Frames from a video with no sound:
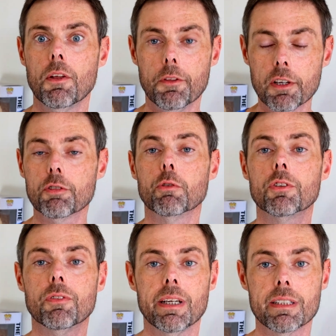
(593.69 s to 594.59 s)
This
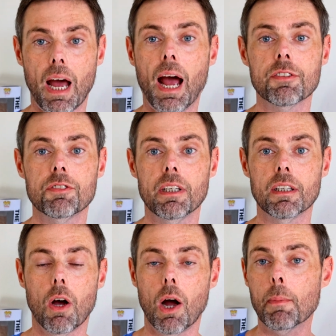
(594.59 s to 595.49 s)
looks
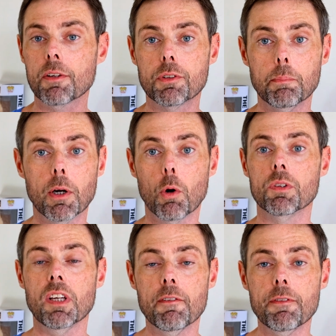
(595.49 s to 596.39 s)
fantastic. I must admit I
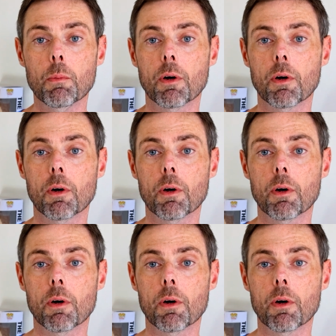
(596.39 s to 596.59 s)
was iffy